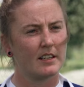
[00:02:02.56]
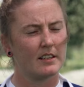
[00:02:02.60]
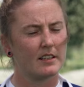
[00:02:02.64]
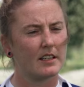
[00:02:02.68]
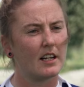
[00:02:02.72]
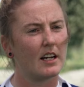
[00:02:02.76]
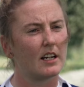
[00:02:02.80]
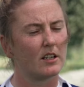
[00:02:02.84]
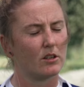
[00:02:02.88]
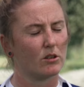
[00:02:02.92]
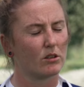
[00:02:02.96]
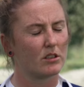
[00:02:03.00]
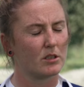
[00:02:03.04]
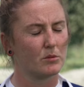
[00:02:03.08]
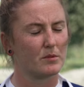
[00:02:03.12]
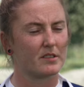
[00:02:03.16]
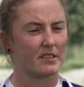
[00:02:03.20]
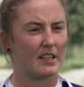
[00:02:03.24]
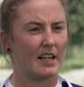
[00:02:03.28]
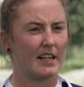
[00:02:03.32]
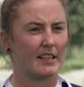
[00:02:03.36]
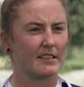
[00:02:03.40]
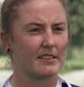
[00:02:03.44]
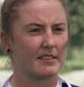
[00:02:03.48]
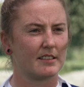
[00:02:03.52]
Yeah, look, it was
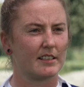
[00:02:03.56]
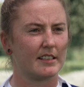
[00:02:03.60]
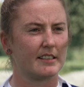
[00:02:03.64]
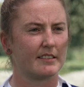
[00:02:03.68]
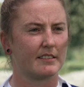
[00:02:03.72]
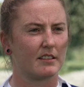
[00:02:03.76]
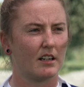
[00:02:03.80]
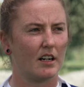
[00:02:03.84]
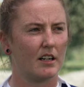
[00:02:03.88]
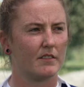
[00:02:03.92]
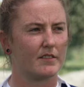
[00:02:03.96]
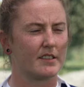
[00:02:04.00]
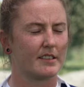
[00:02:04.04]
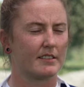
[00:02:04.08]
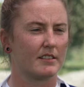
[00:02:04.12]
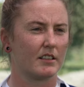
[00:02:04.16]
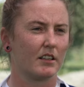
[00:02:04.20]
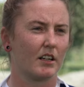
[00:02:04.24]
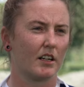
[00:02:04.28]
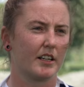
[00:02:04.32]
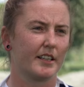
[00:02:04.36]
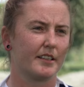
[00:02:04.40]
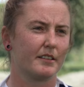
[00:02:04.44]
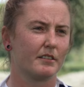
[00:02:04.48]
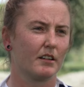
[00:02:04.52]
excellent. Obviously,
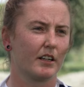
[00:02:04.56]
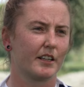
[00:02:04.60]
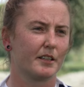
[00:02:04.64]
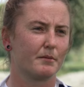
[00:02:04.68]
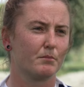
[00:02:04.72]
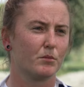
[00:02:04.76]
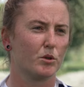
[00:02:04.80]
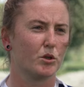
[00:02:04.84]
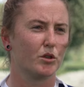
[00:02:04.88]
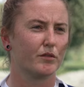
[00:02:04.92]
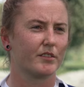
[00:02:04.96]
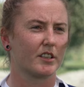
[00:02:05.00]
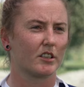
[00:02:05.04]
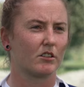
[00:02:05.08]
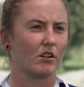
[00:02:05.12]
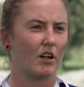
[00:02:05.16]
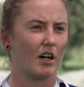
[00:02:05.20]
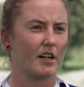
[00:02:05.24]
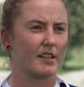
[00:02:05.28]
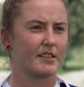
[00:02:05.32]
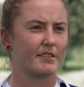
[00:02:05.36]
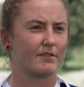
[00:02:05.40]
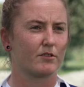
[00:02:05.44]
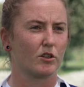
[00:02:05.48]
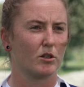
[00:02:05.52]
I'd, I'd moved
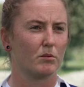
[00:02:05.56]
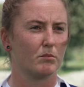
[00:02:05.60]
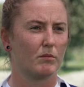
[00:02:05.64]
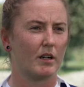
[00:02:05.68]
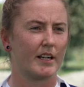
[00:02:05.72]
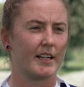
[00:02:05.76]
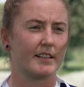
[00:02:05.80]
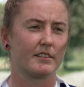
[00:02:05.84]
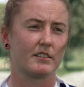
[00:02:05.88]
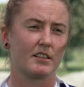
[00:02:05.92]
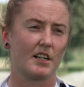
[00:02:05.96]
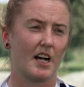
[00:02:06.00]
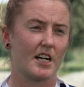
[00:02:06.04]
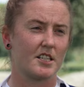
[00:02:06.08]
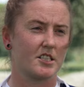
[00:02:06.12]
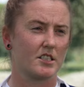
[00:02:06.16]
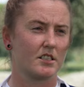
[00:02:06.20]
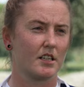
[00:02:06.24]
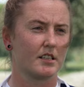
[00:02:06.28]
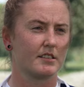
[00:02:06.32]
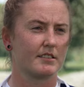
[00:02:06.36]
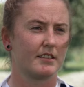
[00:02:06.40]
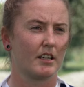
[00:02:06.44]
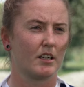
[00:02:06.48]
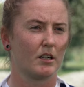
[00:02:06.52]
across from an
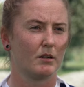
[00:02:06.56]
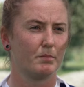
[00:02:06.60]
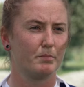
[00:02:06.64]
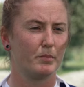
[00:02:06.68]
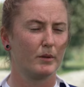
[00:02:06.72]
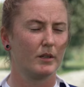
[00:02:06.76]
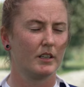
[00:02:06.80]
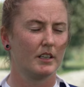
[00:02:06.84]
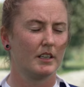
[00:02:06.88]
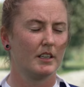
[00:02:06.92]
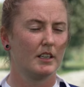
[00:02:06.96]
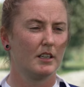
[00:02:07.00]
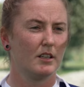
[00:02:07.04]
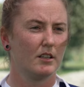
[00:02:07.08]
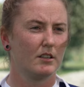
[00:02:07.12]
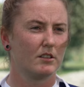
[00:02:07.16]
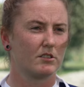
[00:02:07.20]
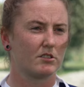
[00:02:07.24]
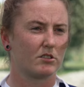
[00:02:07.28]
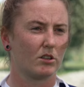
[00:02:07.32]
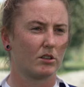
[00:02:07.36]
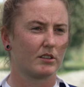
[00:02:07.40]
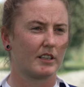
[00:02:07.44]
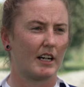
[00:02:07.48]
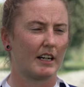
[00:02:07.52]
international setup,
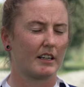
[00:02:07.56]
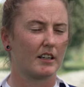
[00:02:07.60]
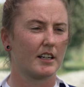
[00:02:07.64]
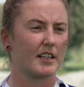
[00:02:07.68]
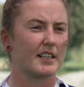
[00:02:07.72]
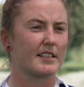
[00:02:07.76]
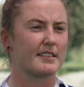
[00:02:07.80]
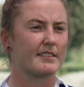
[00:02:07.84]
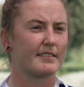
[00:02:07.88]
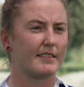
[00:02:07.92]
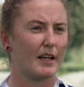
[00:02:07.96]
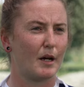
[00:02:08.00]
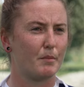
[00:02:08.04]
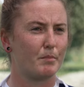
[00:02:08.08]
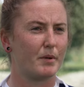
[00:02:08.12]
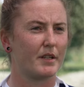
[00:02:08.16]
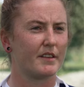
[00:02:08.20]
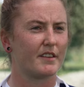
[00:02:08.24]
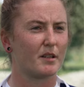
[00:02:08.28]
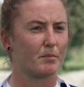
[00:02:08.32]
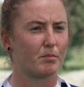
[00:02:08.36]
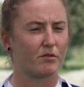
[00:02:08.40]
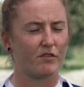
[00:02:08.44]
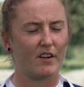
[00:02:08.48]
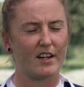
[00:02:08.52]
so that kind of step
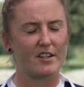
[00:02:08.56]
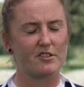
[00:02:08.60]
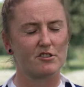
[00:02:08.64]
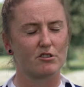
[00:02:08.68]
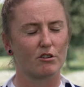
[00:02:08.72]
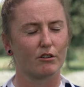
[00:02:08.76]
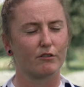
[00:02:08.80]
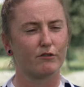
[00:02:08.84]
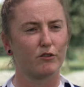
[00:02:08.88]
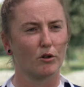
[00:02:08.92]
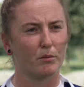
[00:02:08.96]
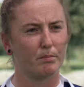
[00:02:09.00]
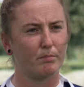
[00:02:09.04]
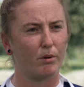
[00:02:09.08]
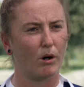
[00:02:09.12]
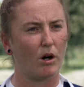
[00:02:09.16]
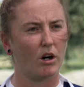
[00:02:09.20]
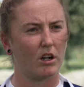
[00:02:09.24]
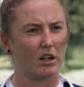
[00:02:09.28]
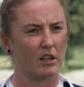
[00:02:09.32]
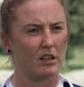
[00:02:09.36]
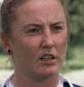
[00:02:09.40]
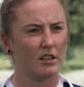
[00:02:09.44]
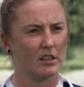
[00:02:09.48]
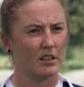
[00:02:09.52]
into professional
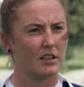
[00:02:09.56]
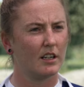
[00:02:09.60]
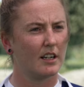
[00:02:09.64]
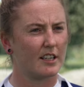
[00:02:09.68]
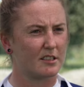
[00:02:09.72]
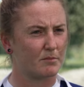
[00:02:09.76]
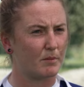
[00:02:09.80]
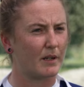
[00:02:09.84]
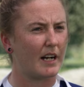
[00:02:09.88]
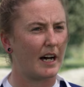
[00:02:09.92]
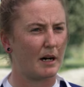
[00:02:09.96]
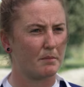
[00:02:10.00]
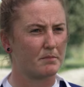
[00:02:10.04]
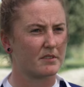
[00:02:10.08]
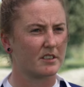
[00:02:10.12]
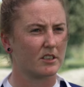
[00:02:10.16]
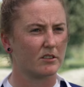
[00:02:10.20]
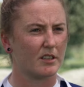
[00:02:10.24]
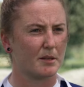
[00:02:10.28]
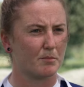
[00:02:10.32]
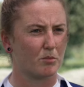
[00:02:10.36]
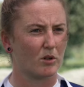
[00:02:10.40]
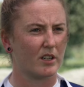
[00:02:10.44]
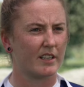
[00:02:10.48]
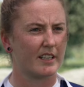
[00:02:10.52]
football has been
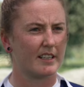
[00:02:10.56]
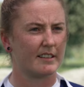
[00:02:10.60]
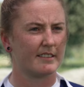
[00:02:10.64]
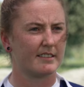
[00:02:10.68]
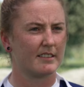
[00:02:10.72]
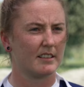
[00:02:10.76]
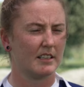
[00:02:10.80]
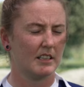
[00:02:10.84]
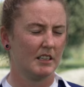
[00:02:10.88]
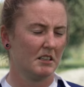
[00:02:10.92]
absolutely brilliant.